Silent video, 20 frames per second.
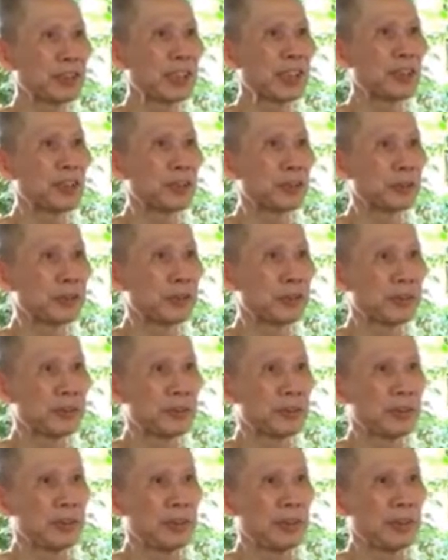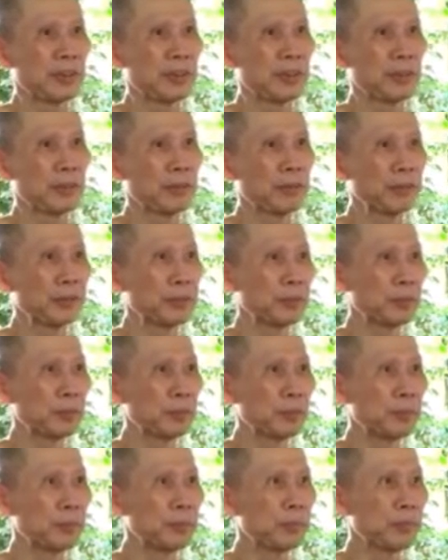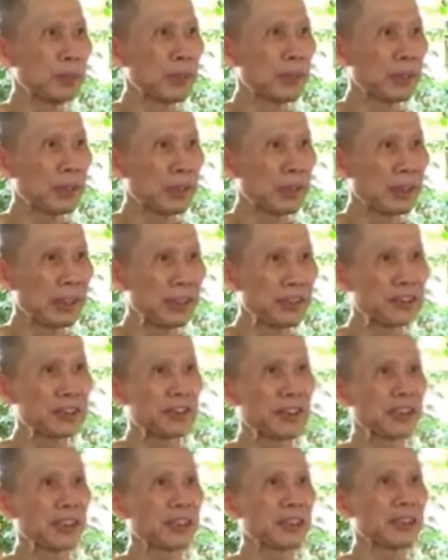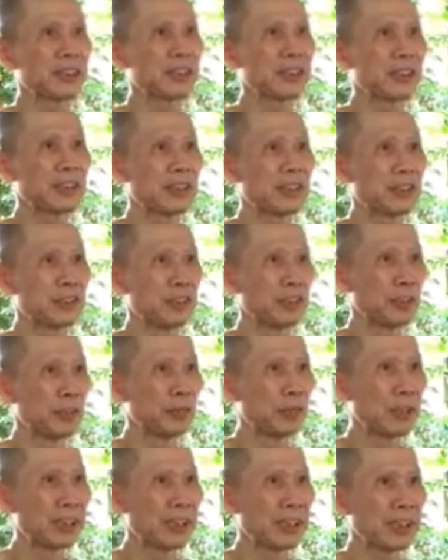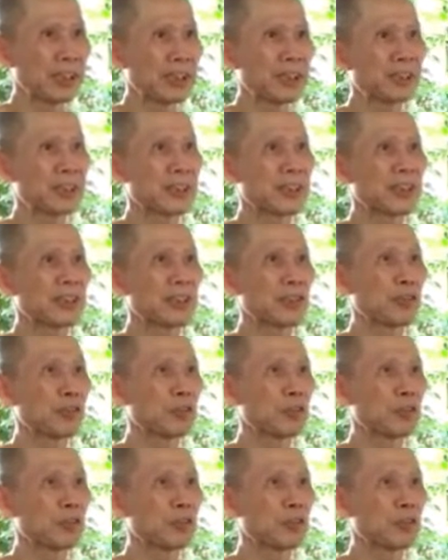When you get sick, you don't want to get sick, you will become sad.